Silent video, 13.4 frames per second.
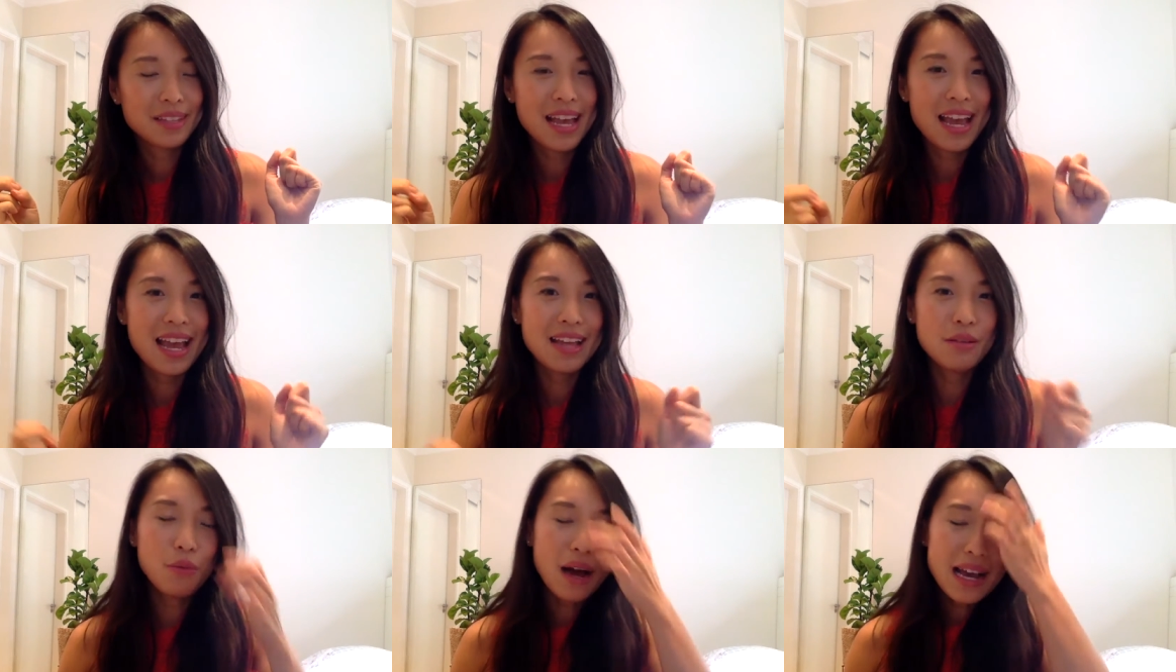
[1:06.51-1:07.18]

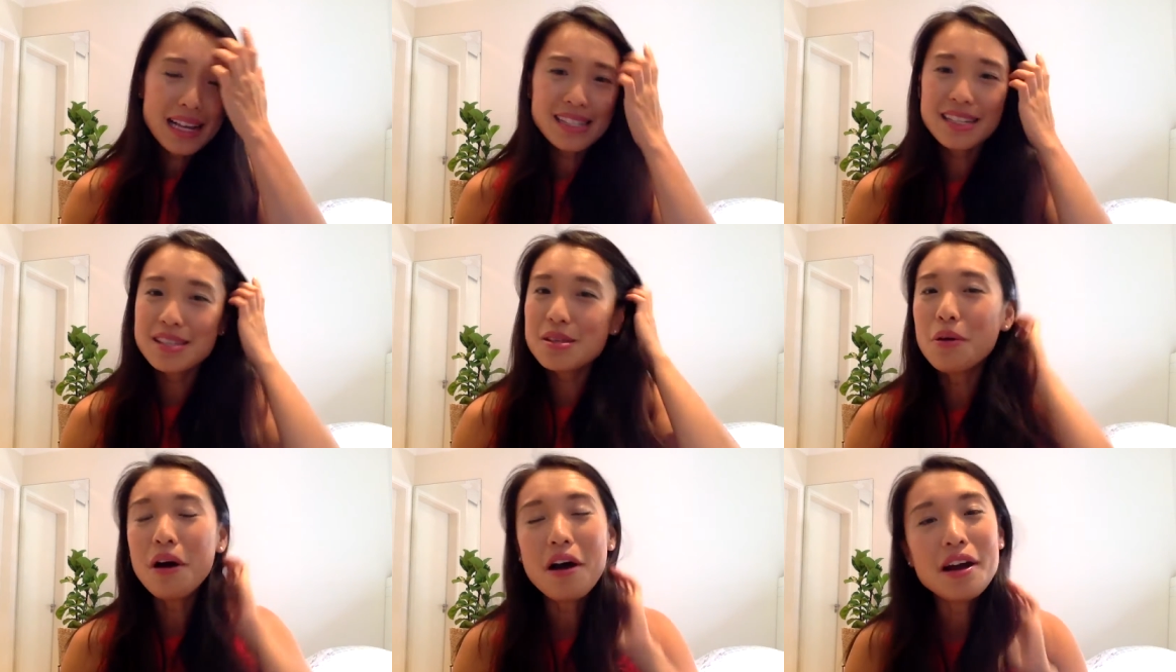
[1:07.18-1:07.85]
and why is it
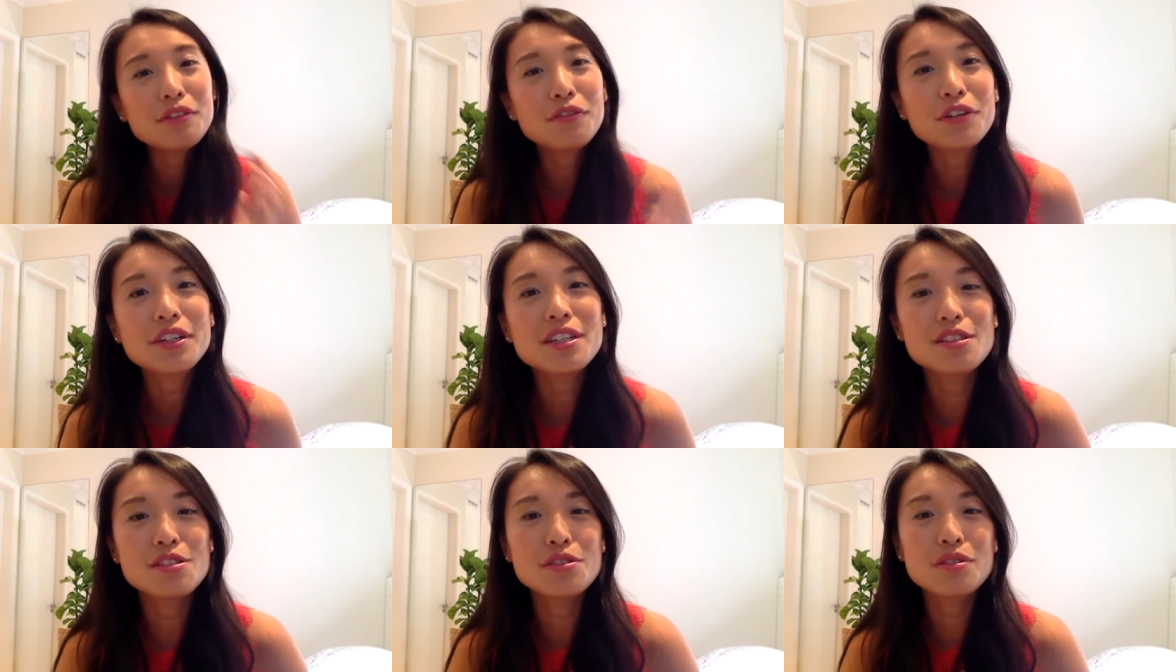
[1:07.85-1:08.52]
so hard for
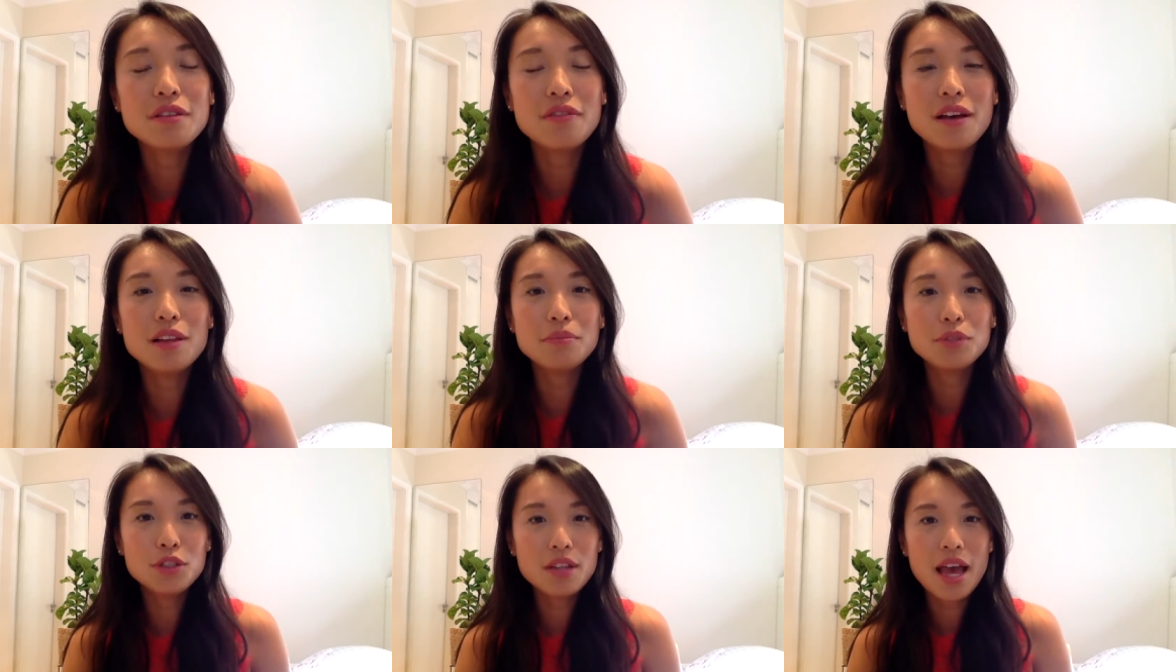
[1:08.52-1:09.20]
us to
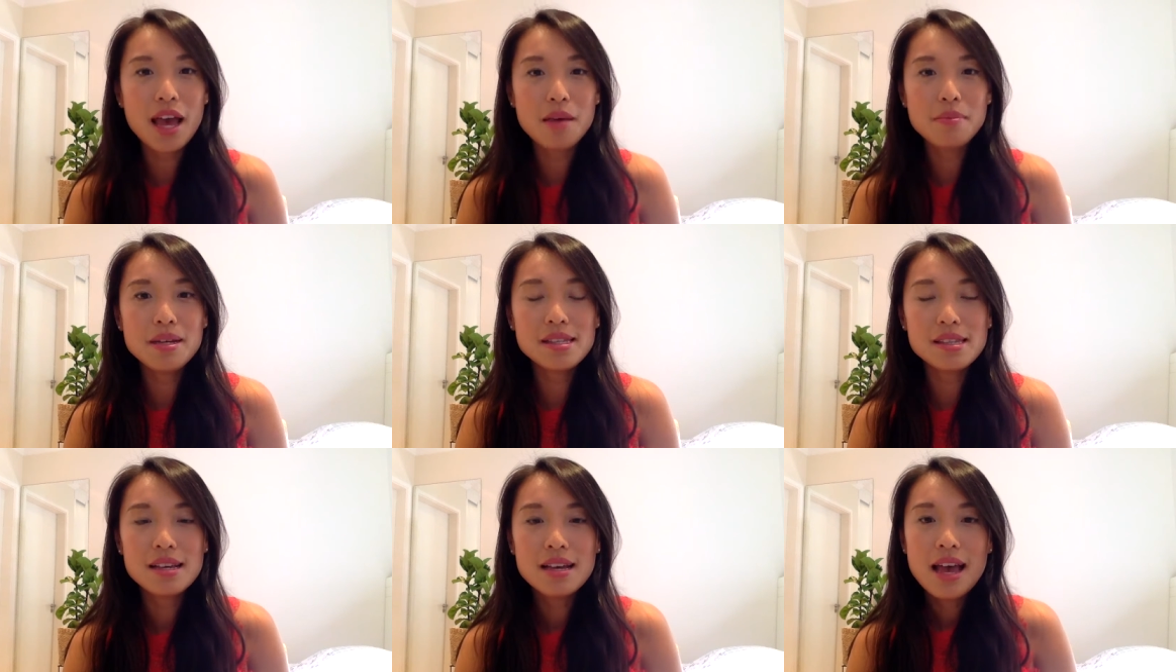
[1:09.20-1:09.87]
develop good habits